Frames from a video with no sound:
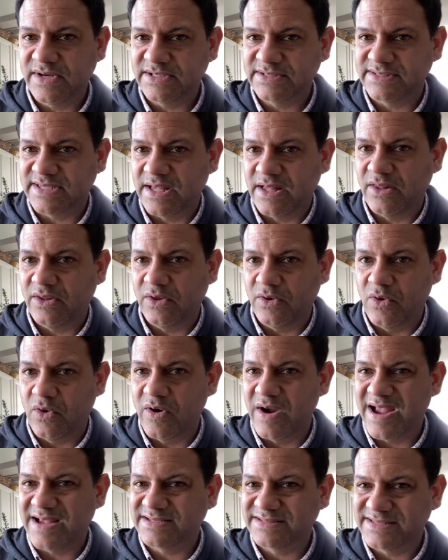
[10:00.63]
X L
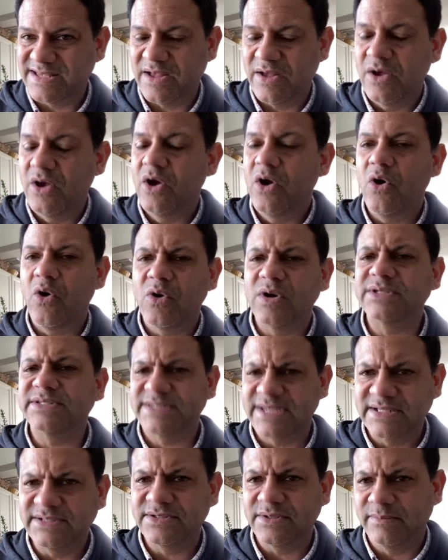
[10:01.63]
or X L or
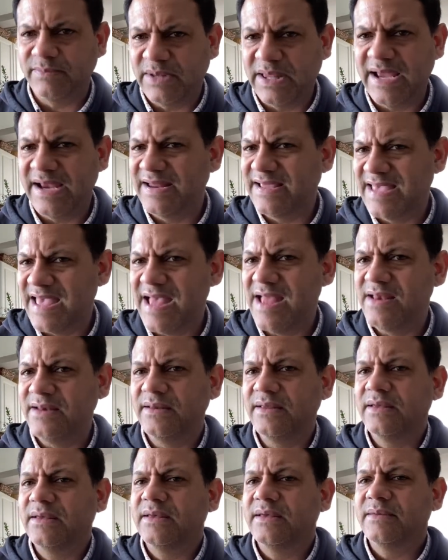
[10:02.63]
Sensor Blade again
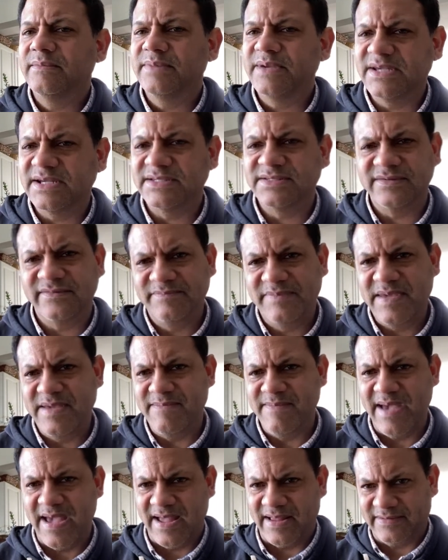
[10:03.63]
because of
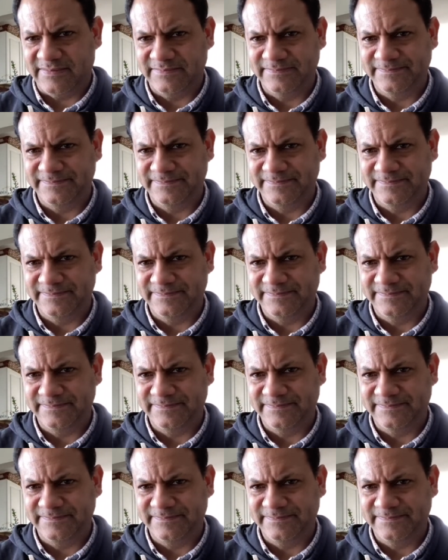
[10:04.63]
B-Man.